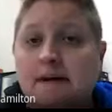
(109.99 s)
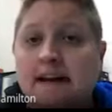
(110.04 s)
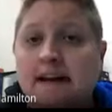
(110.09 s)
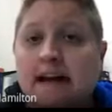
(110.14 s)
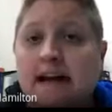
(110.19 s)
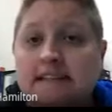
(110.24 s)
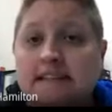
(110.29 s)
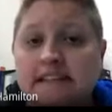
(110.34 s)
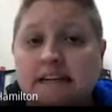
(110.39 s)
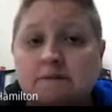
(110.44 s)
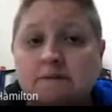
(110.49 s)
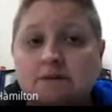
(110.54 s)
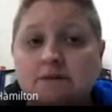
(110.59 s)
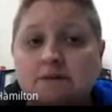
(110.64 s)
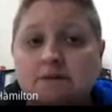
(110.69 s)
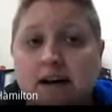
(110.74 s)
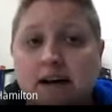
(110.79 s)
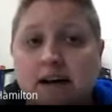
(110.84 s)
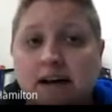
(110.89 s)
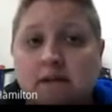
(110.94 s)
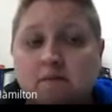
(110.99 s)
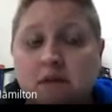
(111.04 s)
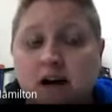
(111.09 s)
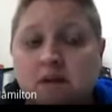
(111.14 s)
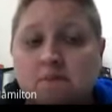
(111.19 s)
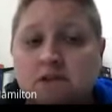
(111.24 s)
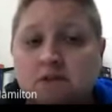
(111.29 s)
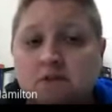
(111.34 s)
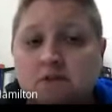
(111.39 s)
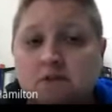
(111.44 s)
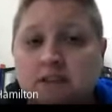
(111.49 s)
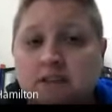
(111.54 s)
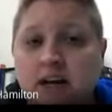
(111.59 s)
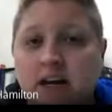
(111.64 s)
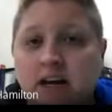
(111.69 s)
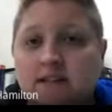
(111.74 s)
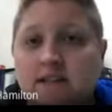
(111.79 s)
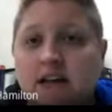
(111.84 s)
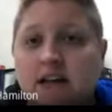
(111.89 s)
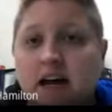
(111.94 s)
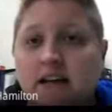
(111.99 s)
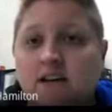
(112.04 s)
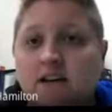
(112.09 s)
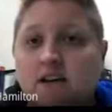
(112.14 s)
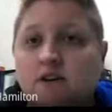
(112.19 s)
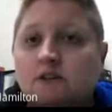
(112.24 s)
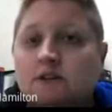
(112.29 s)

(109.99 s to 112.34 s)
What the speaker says: and as I was writing my mentor text,